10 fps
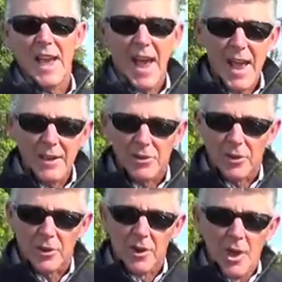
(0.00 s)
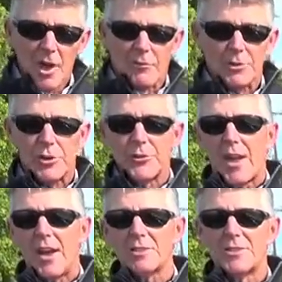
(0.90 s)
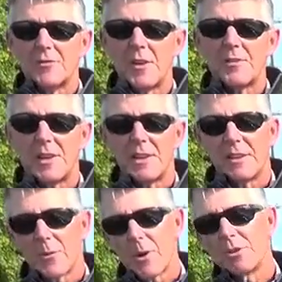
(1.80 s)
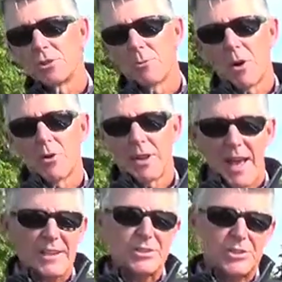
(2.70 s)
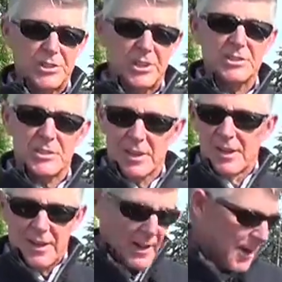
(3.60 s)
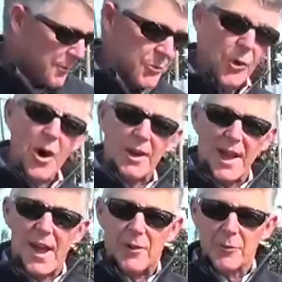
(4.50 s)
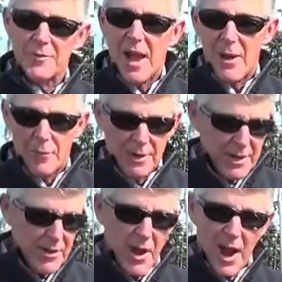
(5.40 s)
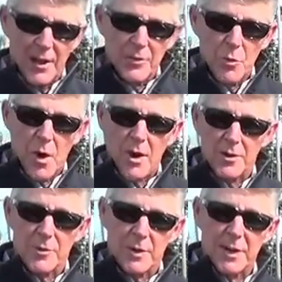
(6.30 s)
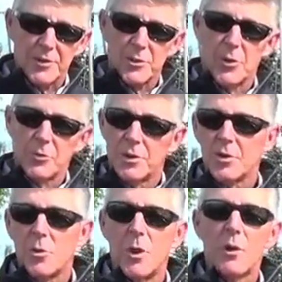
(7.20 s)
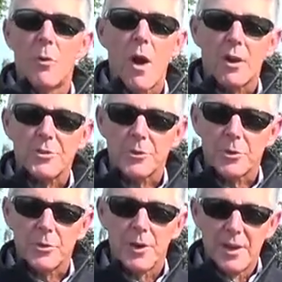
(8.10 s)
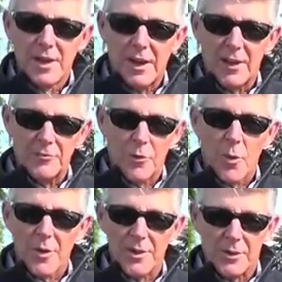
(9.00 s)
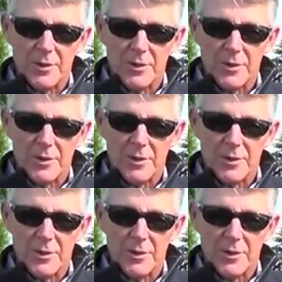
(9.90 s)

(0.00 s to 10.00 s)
Angler for 2015 that Ranger Boat has just uh, brought out. We've got one here on the water. We're going to do a real quick walkthrough. Uh, for you.